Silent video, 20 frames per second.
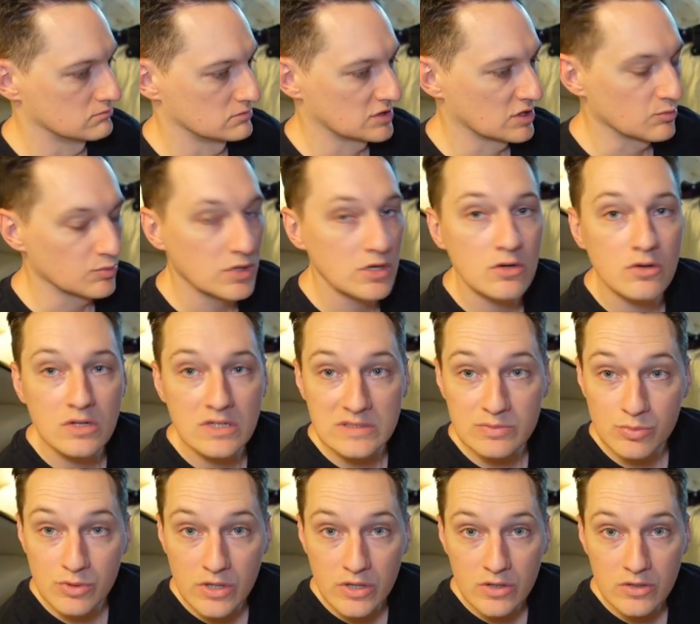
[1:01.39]
computer
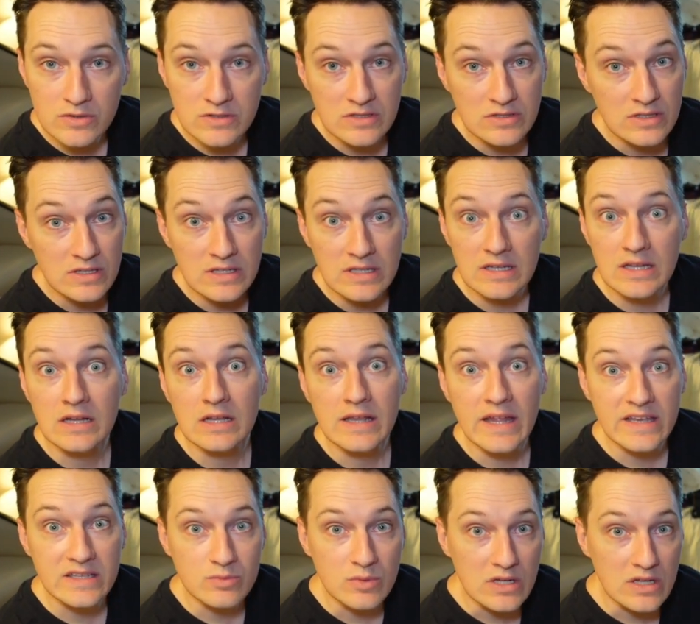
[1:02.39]
explodes, you need to get a
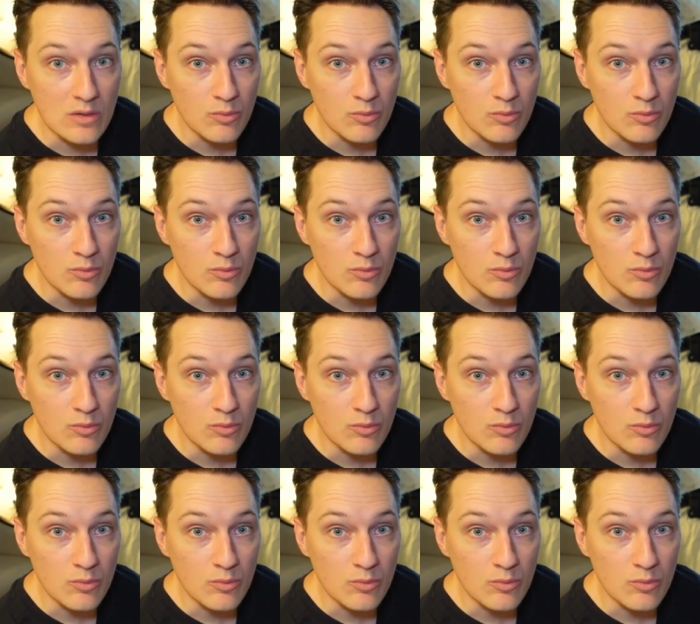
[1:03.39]
last minute